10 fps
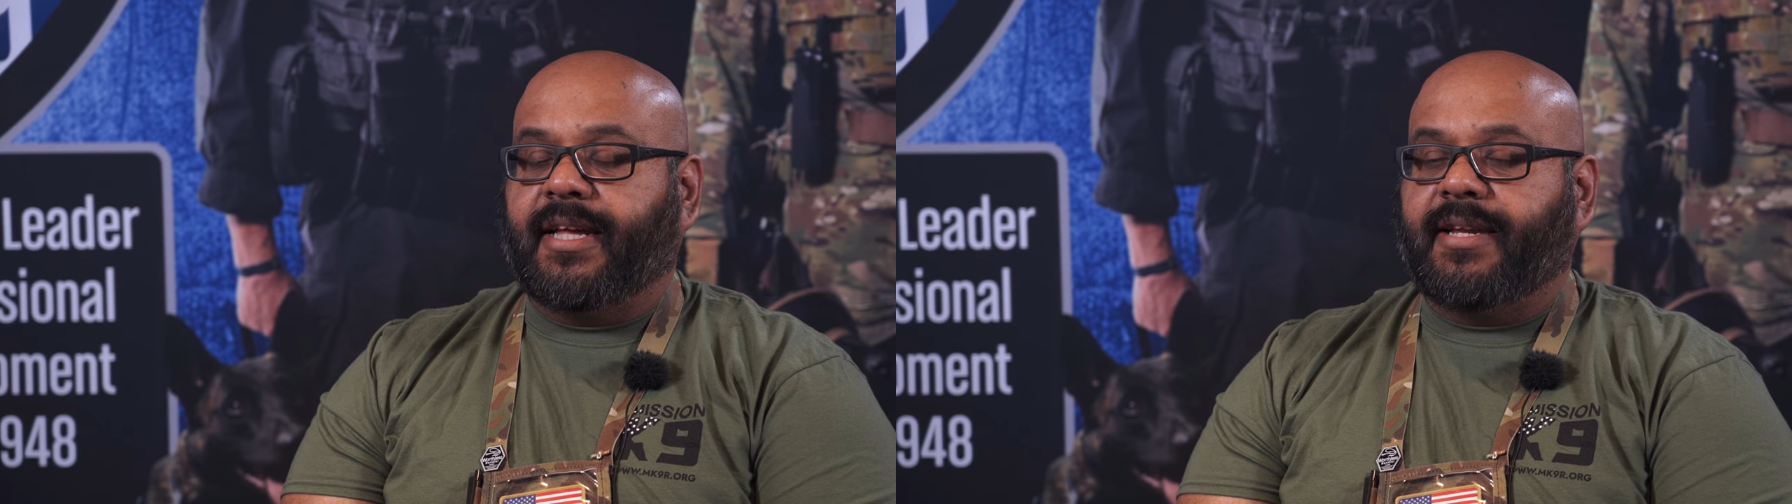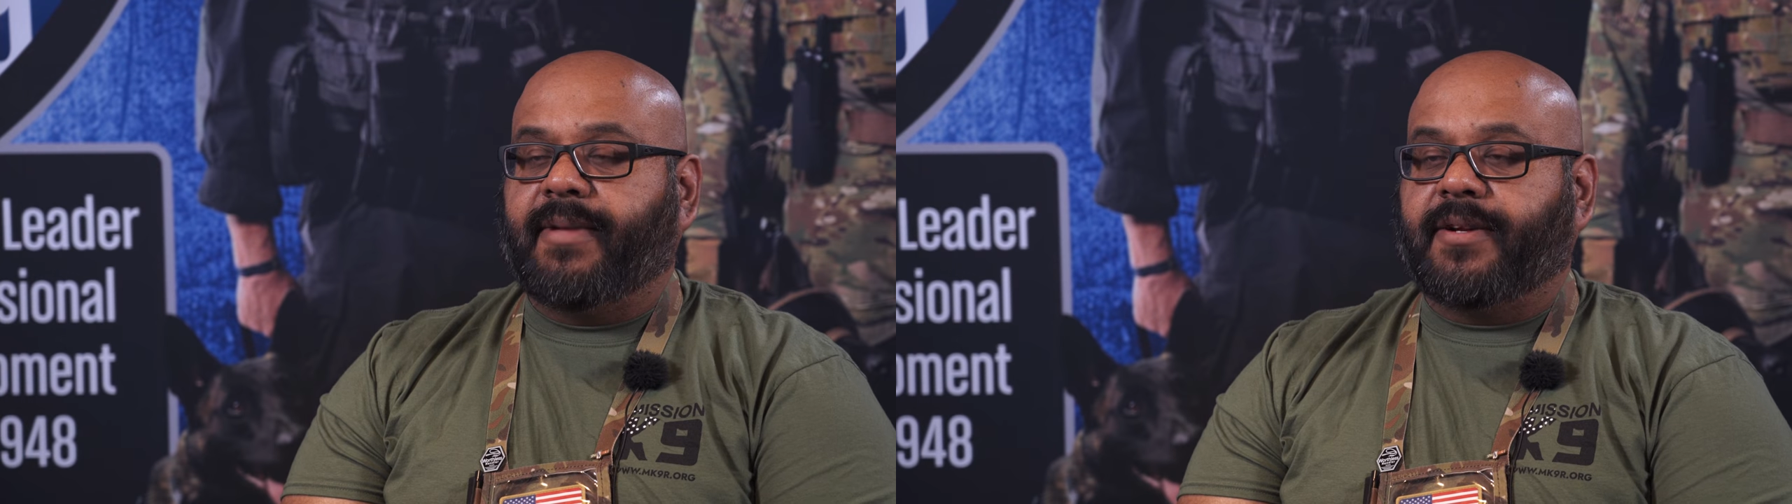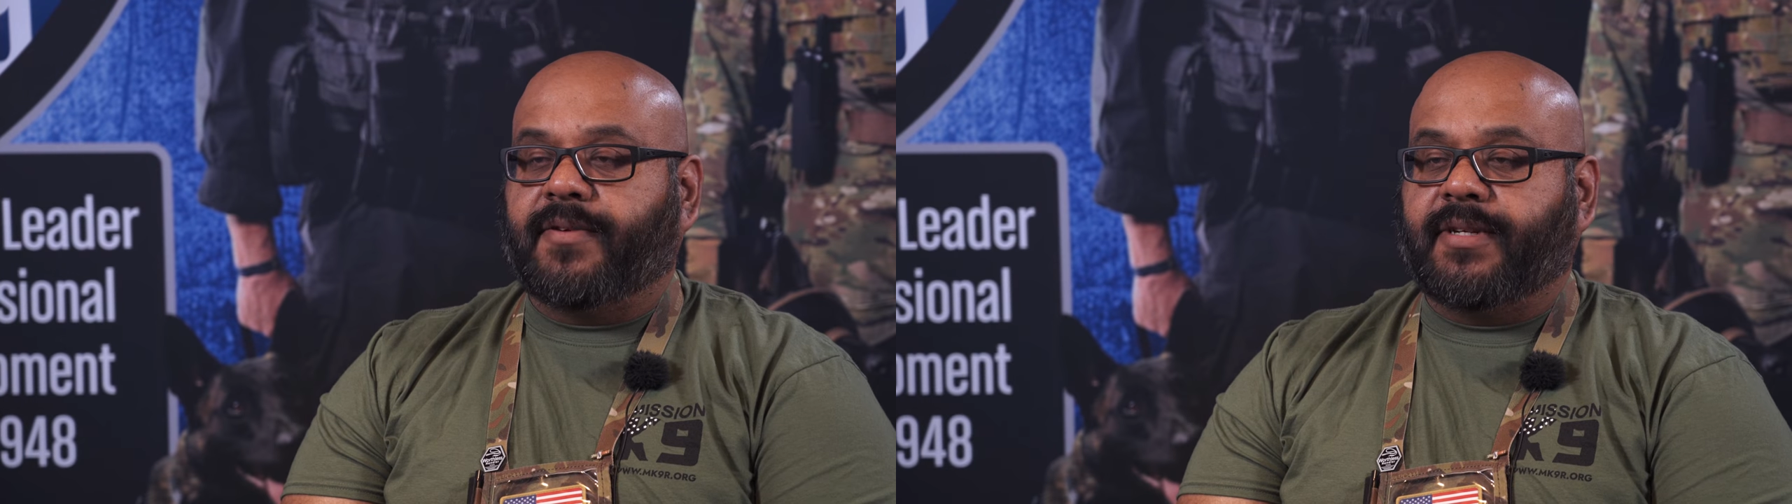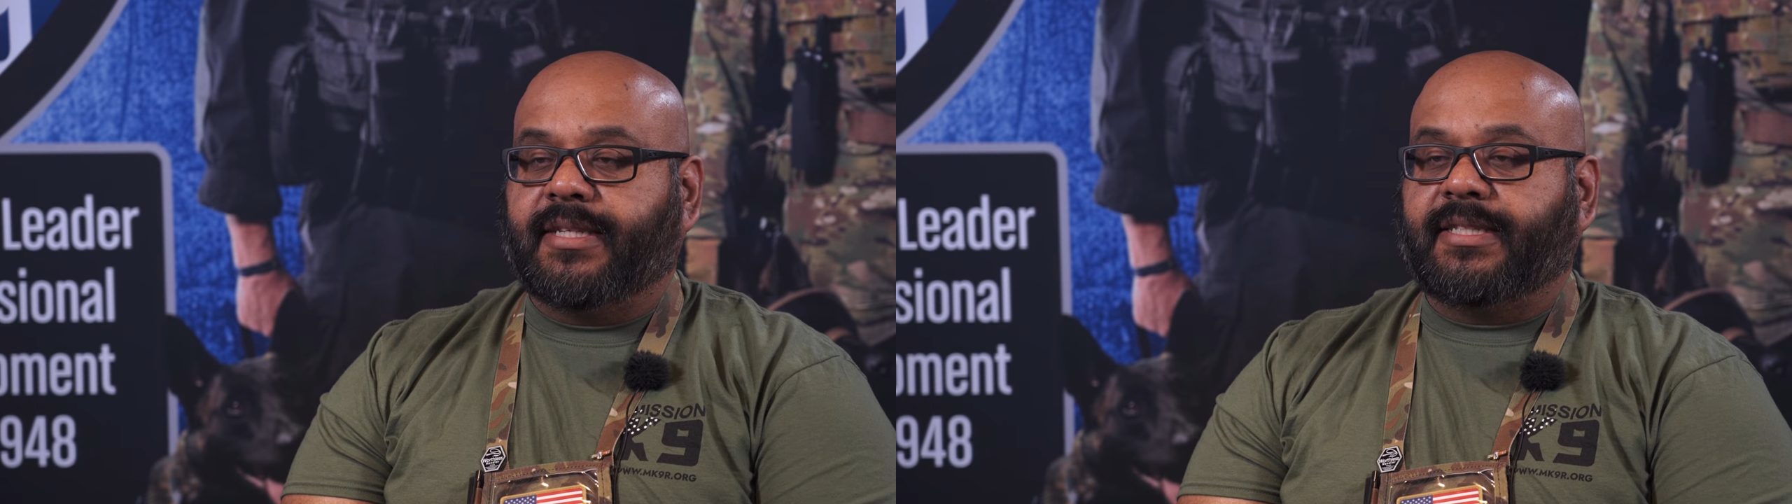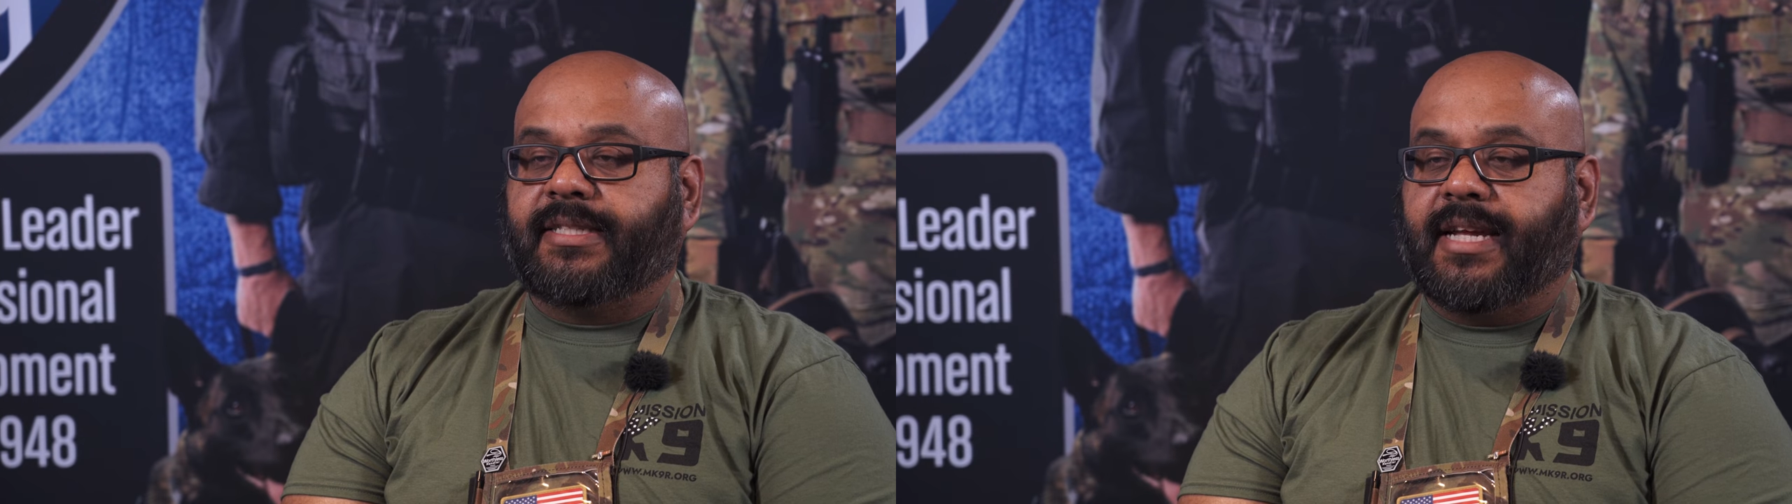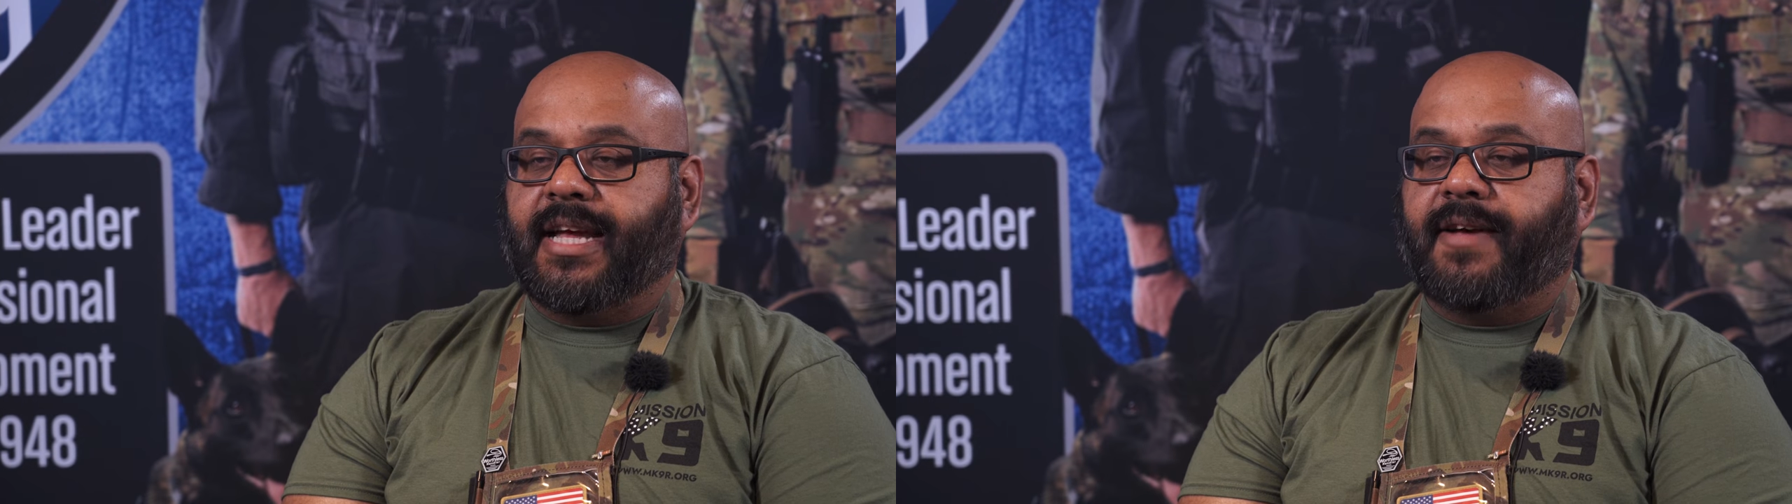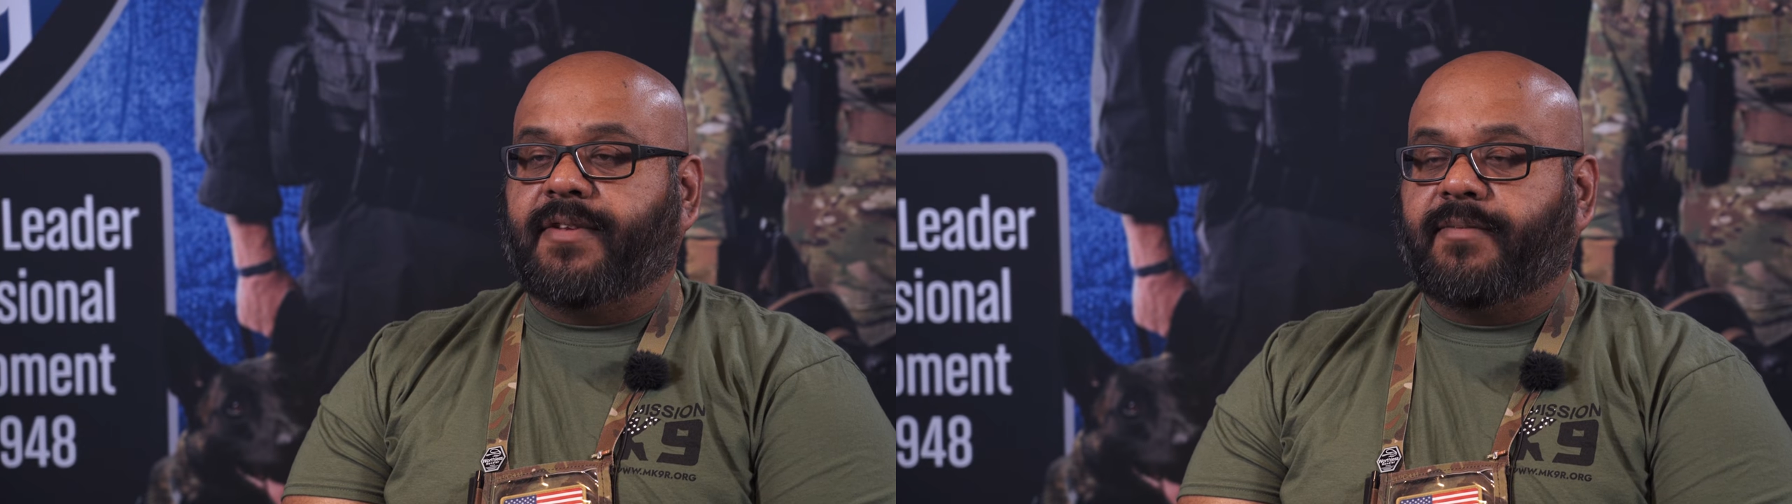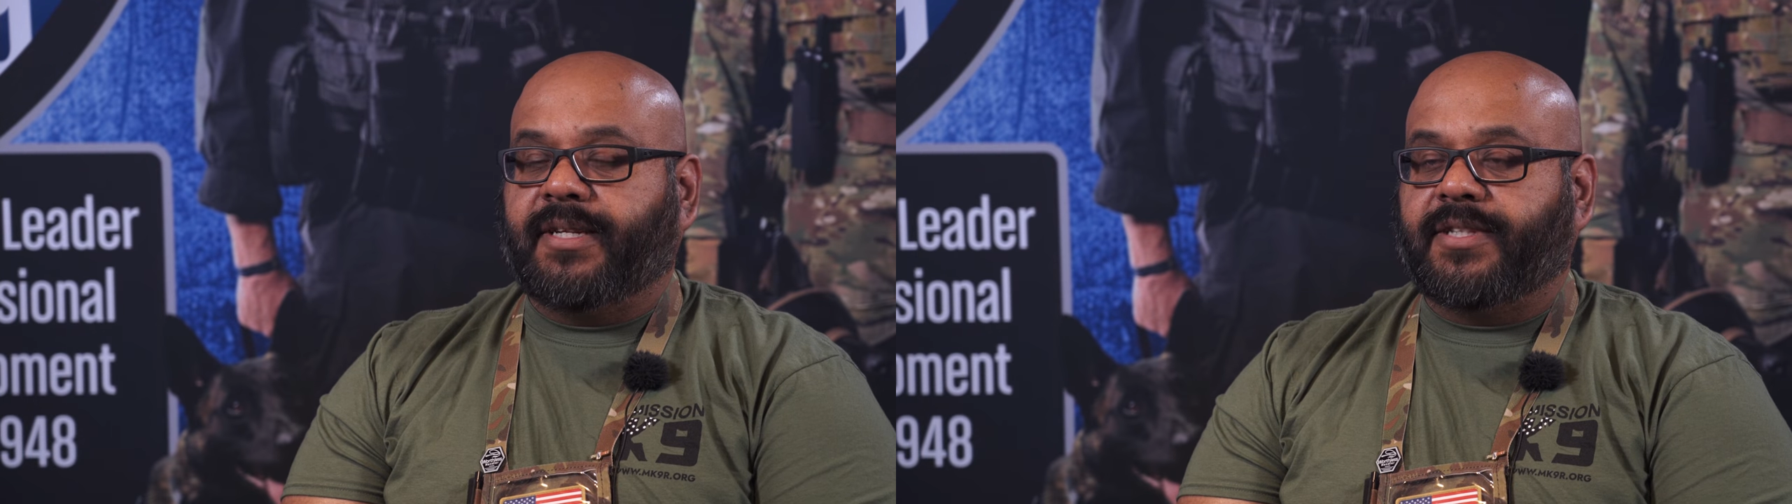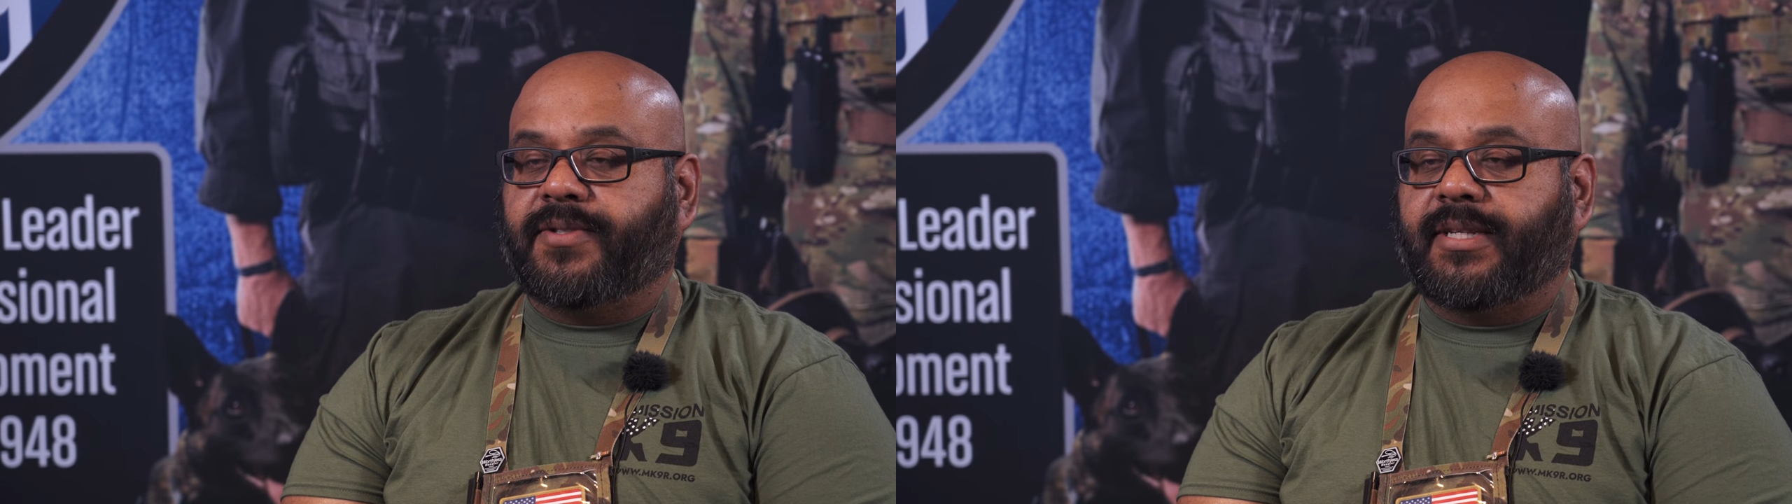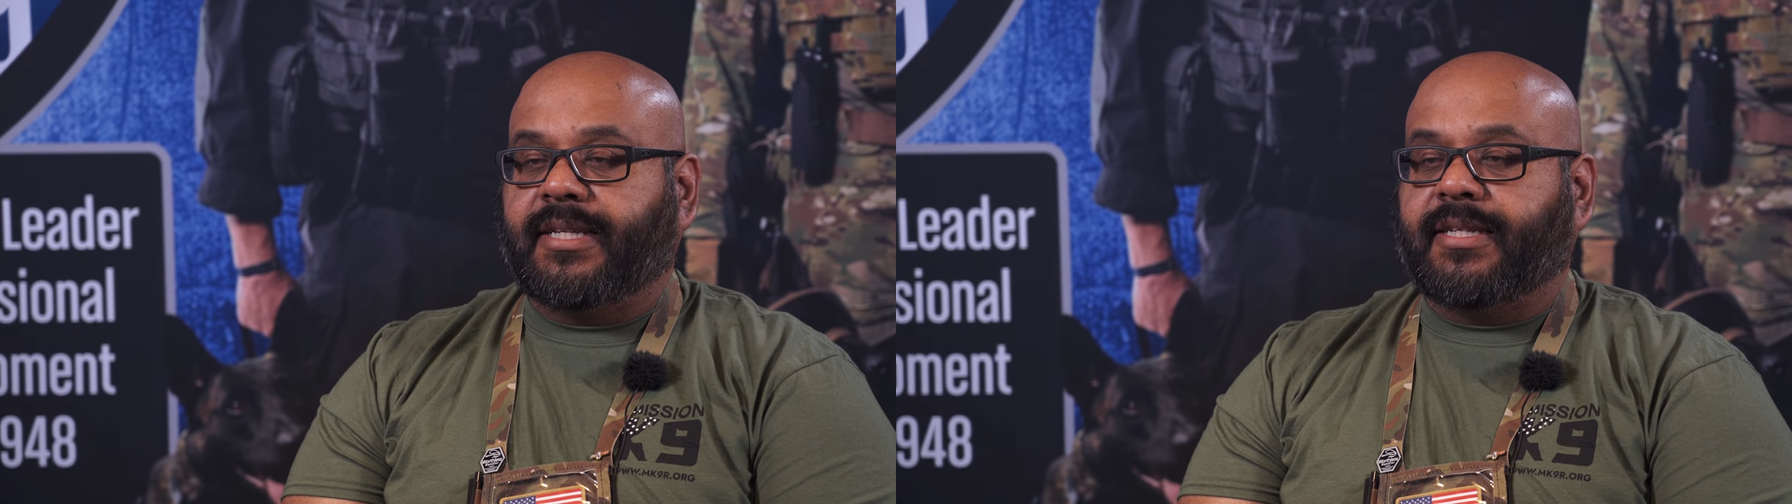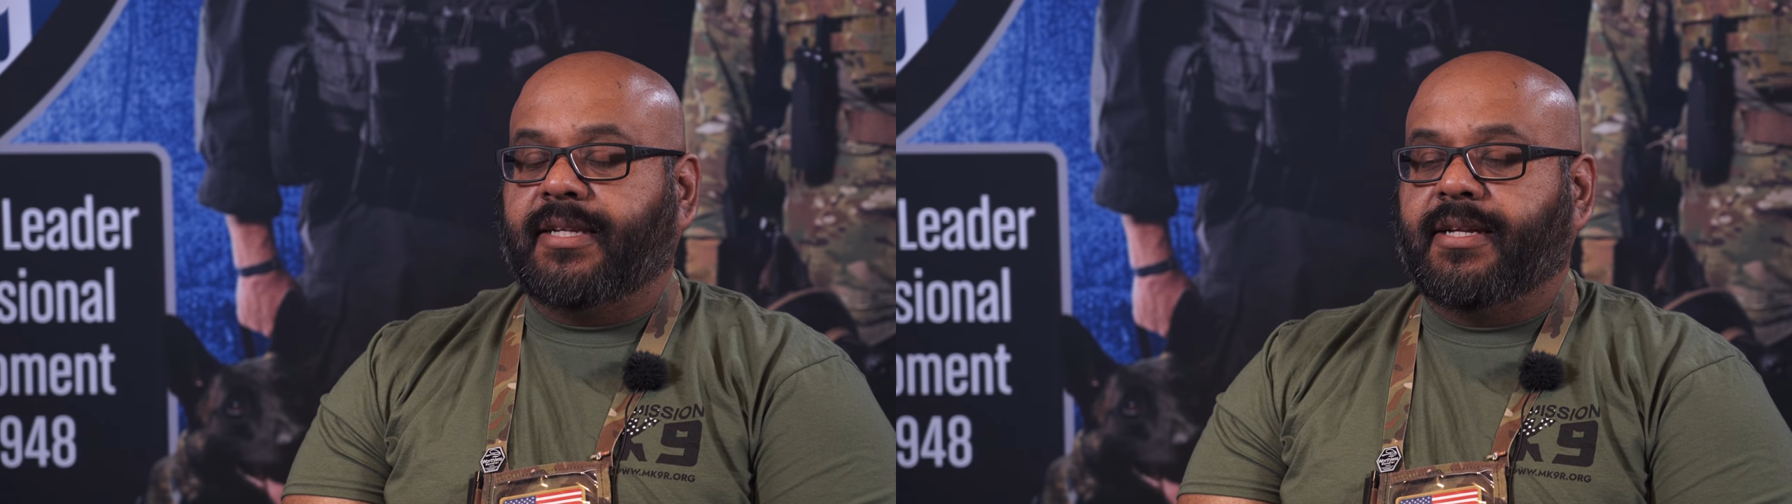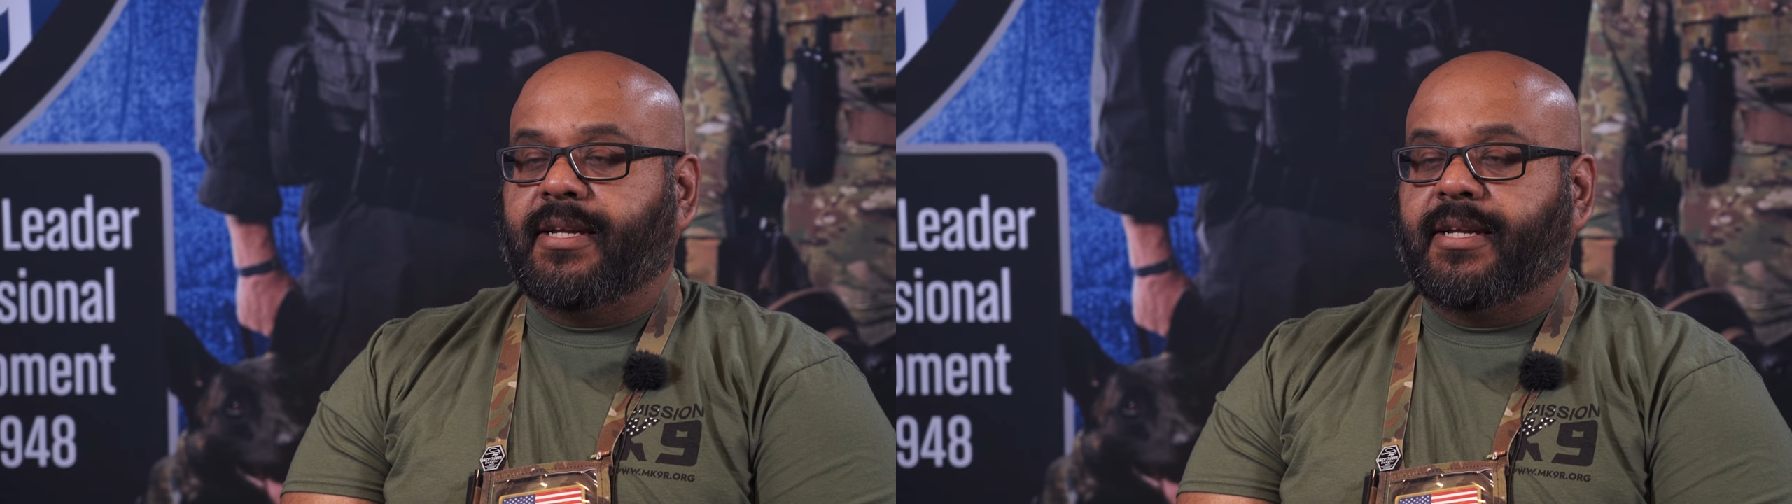any medical conditions they have, they're being treated,